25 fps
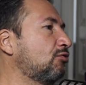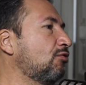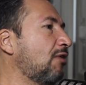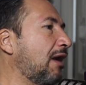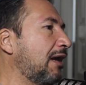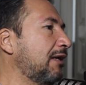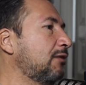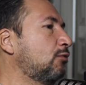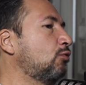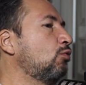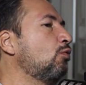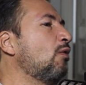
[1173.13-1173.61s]

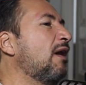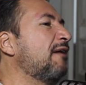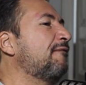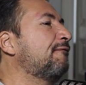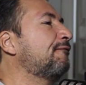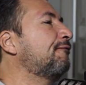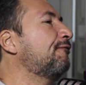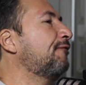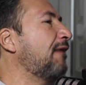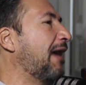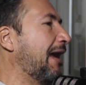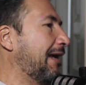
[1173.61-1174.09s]
trying to
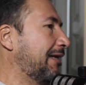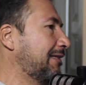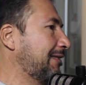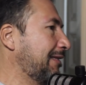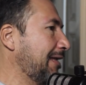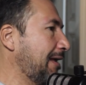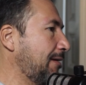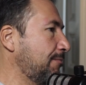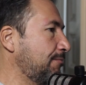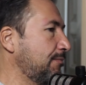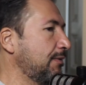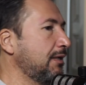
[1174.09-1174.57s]
affect
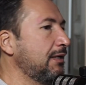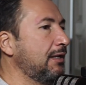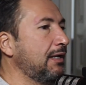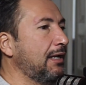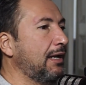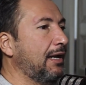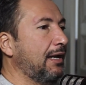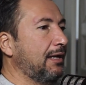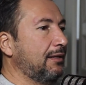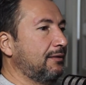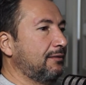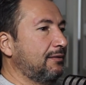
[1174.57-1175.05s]
them
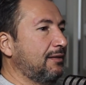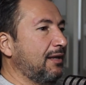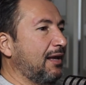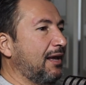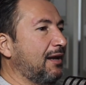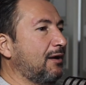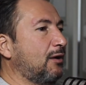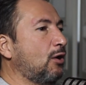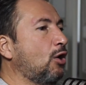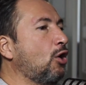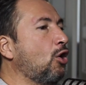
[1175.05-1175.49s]
and their